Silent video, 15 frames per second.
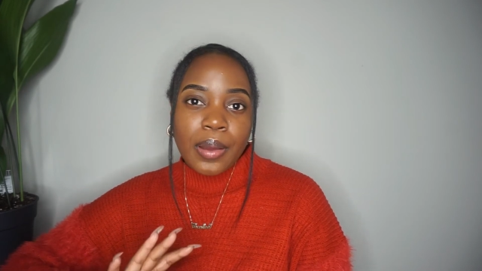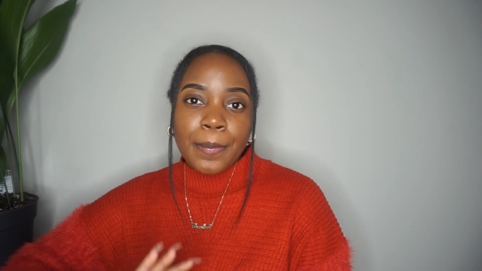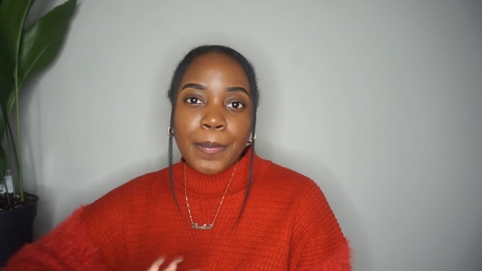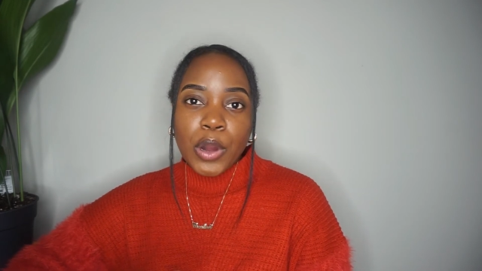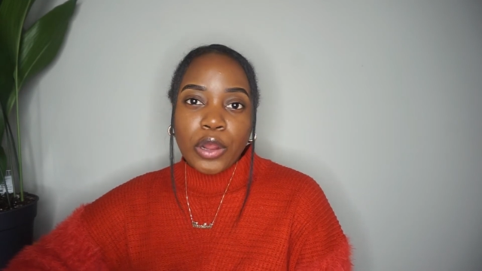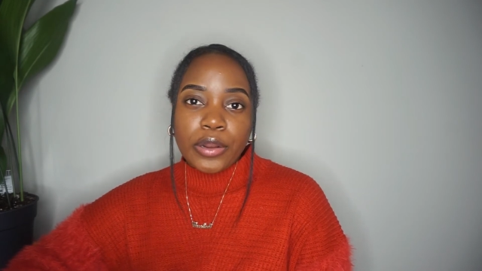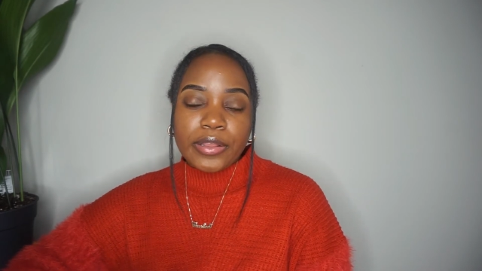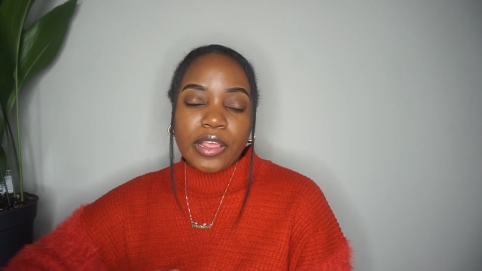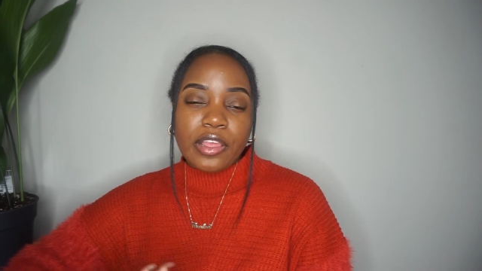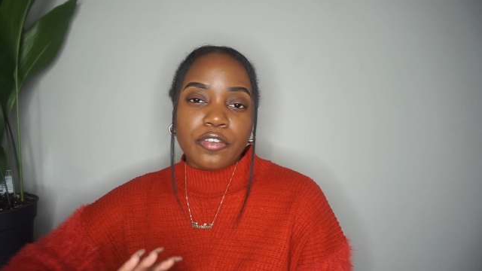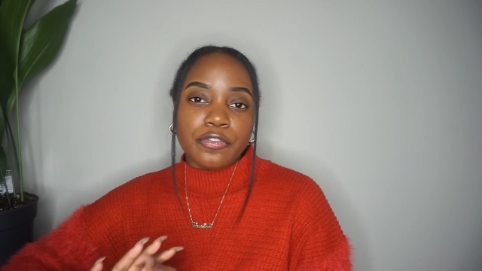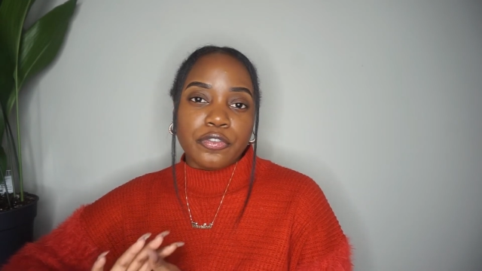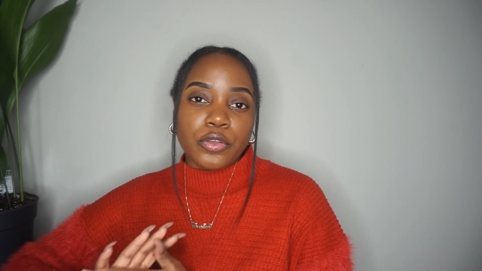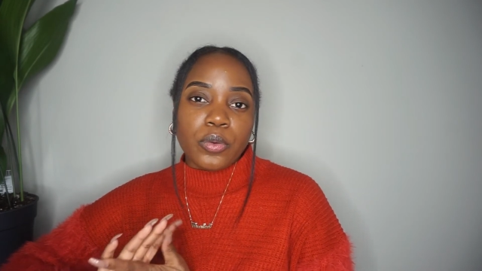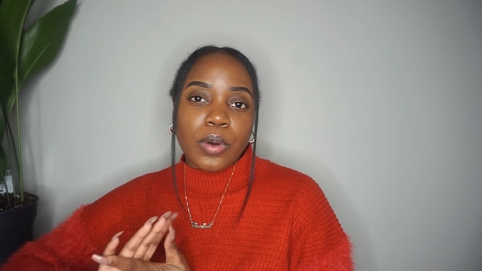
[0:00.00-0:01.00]
But
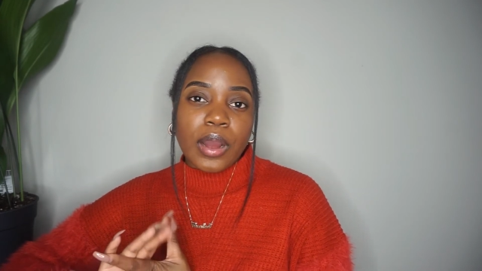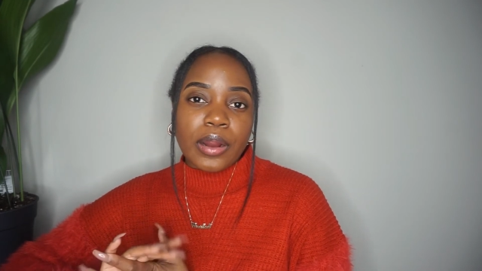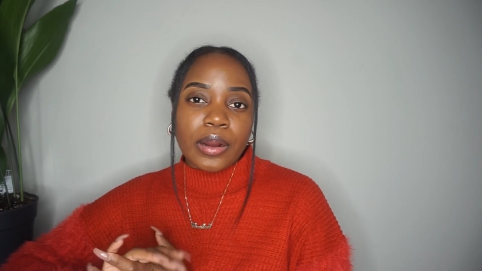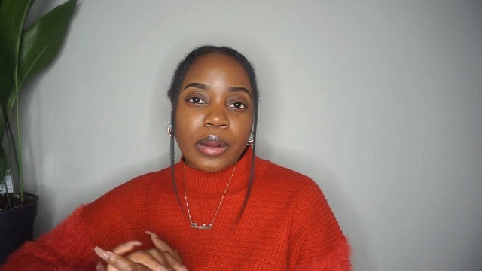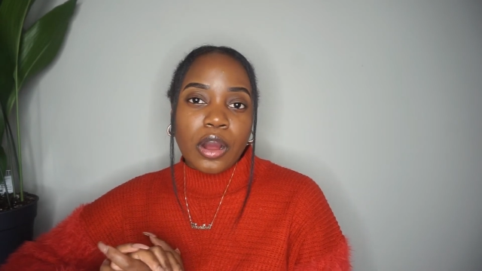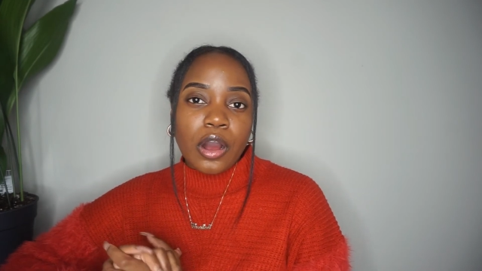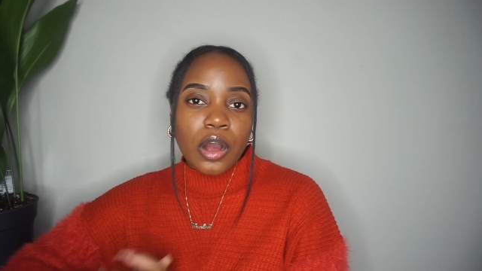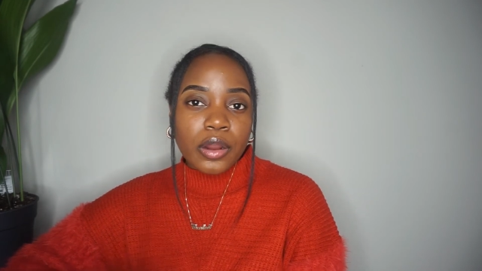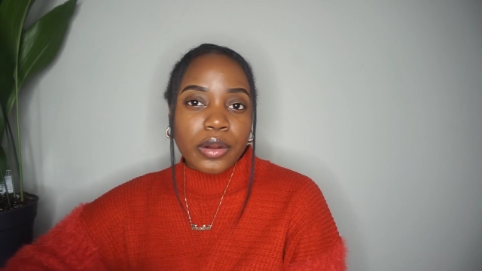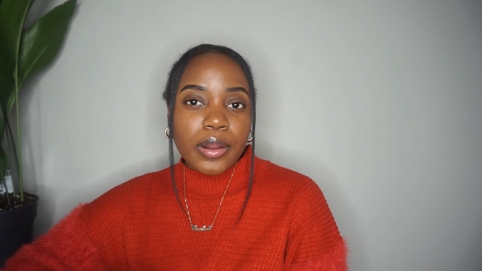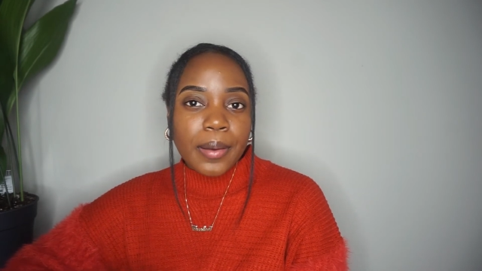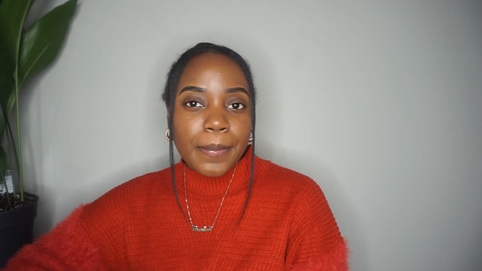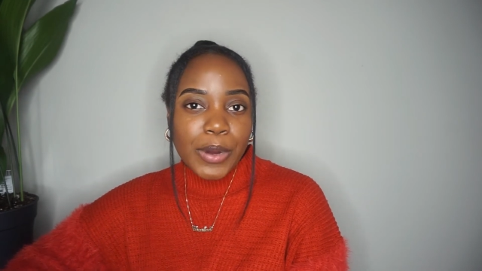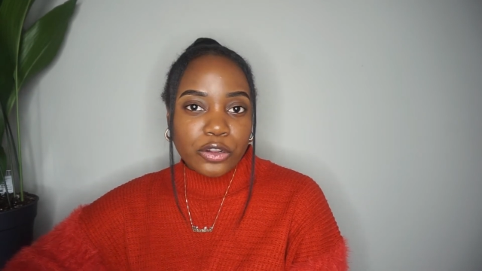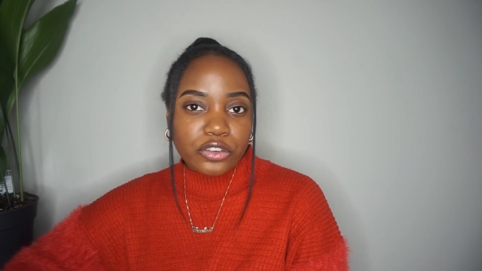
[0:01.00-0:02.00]
if you are on
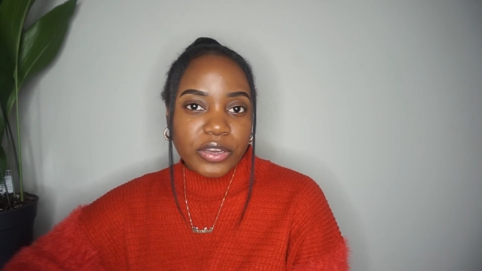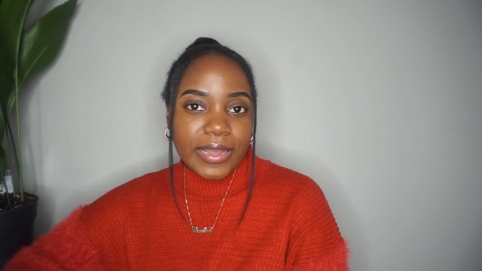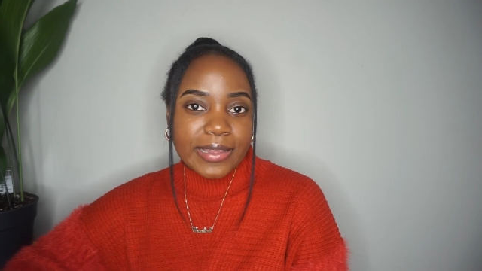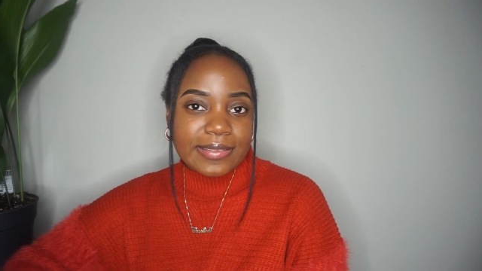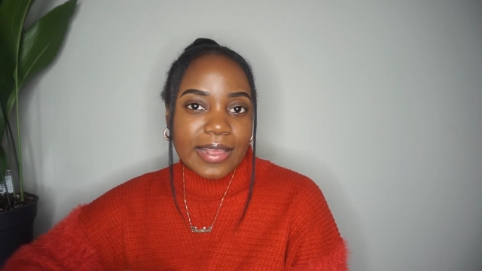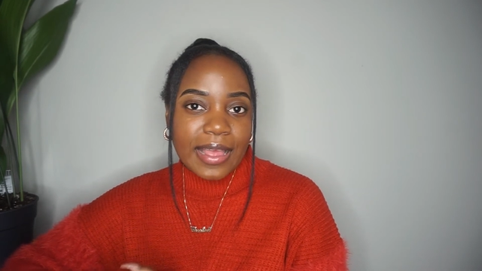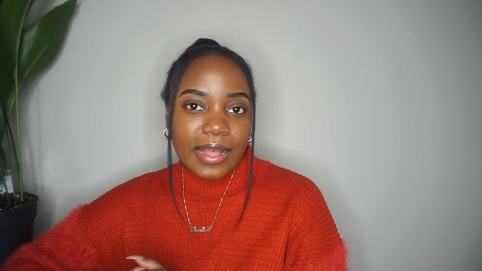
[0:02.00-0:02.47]
a budget,